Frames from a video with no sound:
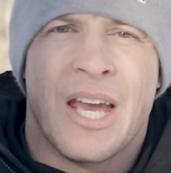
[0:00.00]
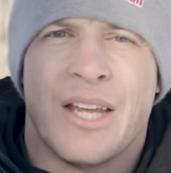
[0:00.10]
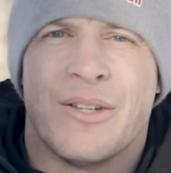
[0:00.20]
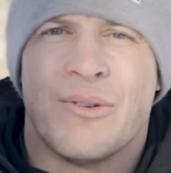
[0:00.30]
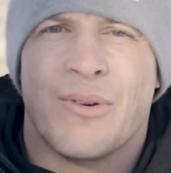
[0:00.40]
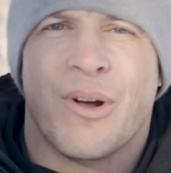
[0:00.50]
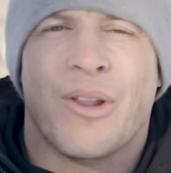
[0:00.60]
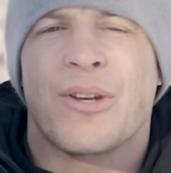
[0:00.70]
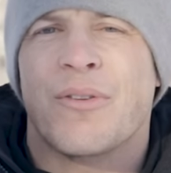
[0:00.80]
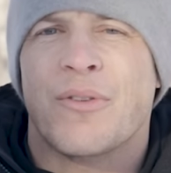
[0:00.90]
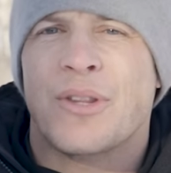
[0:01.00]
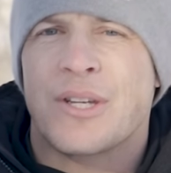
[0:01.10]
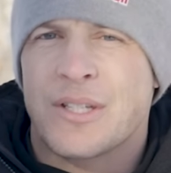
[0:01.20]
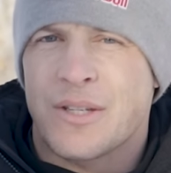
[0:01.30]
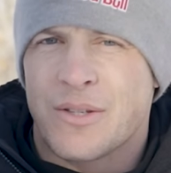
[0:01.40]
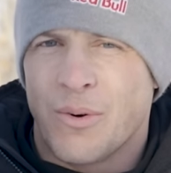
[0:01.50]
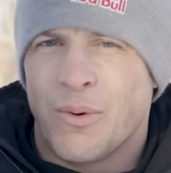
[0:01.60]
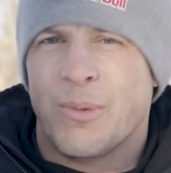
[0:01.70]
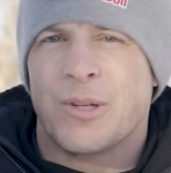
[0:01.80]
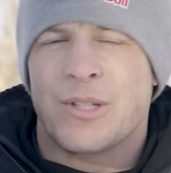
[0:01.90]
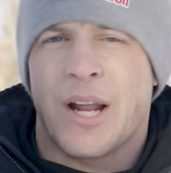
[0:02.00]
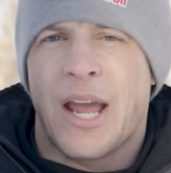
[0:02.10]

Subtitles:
and doing all the different things in snowmobiles that I